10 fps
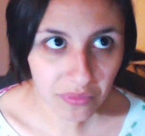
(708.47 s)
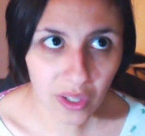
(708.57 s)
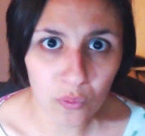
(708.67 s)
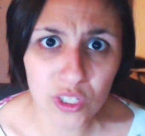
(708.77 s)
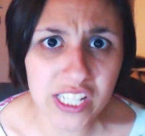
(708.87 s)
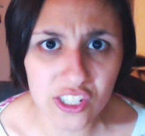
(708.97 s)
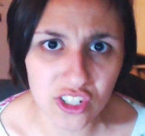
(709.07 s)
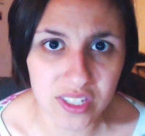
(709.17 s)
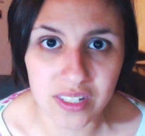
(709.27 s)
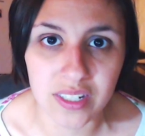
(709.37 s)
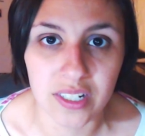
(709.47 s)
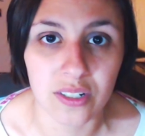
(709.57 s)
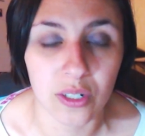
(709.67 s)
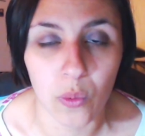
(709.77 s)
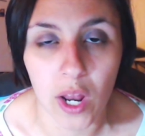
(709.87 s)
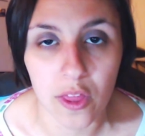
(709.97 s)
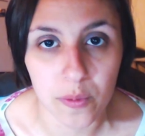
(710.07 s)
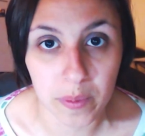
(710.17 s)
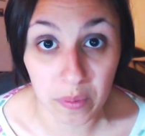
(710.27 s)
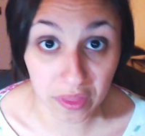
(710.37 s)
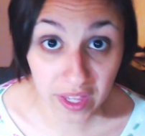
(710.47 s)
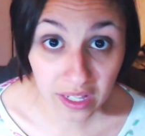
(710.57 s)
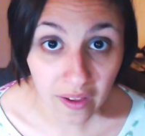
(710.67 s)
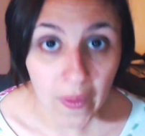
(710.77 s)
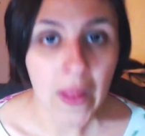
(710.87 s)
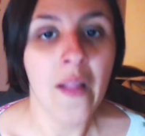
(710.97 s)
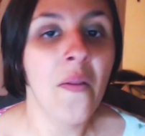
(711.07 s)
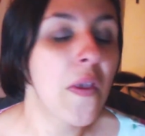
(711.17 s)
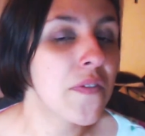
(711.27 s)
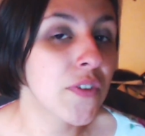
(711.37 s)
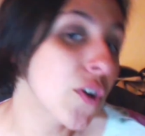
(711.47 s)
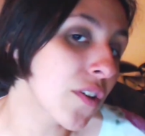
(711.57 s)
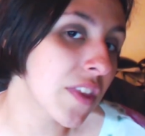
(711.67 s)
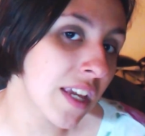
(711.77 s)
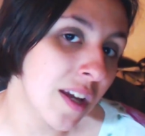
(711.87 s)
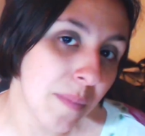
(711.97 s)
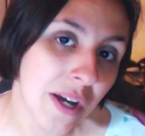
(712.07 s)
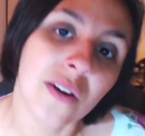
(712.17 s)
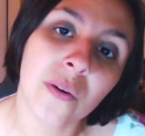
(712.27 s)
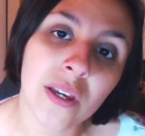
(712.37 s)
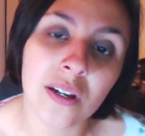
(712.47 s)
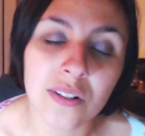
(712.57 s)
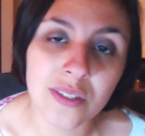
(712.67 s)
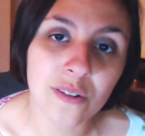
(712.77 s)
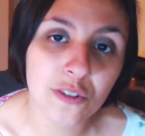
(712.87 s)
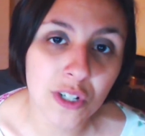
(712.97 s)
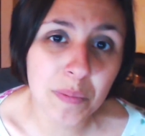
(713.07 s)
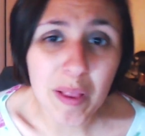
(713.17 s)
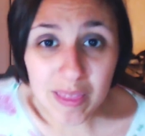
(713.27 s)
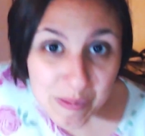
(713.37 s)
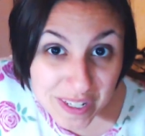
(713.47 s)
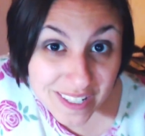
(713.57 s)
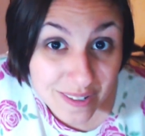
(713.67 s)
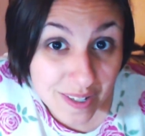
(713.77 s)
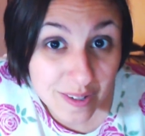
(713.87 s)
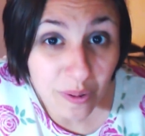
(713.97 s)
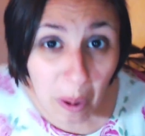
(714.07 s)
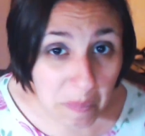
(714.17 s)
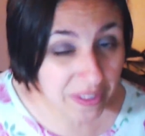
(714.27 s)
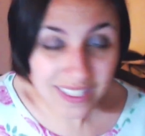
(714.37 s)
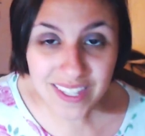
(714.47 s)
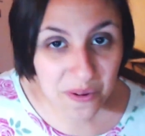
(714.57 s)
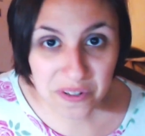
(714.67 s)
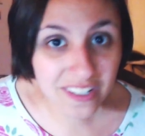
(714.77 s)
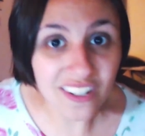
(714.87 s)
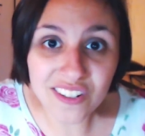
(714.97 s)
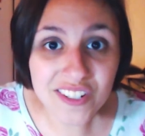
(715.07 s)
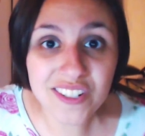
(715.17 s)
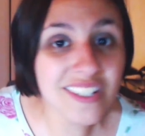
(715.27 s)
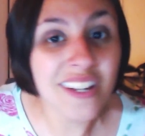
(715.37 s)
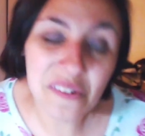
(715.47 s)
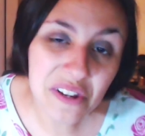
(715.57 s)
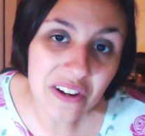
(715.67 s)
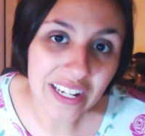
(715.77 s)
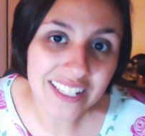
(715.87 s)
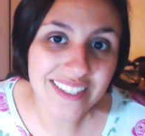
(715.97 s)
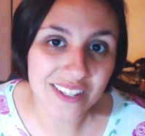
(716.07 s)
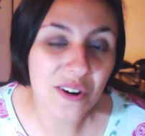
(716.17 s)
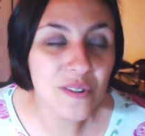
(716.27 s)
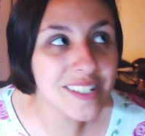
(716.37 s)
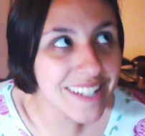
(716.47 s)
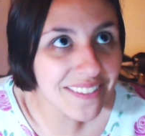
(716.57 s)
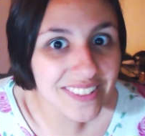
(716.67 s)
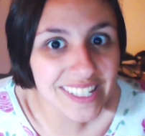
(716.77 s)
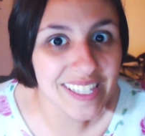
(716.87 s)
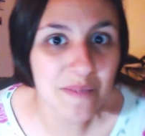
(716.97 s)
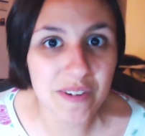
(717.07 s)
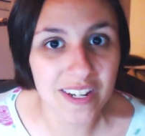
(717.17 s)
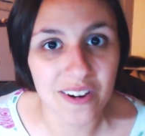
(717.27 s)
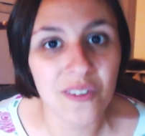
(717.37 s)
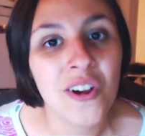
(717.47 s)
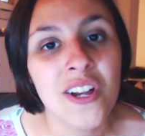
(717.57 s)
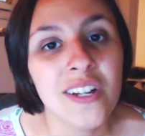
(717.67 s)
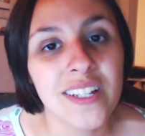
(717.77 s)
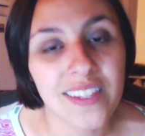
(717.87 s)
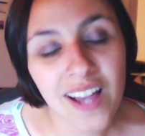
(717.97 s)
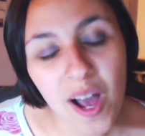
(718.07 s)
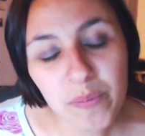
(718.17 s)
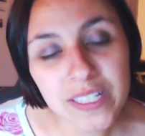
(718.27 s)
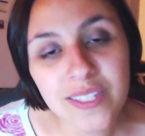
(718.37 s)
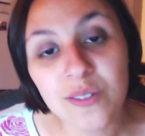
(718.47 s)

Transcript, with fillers: I'm really interested in hearing what other people think. If you're thinking about going on a solo trip, let me know too, because I want to encourage you to go do it. So definitely let me know in the comments.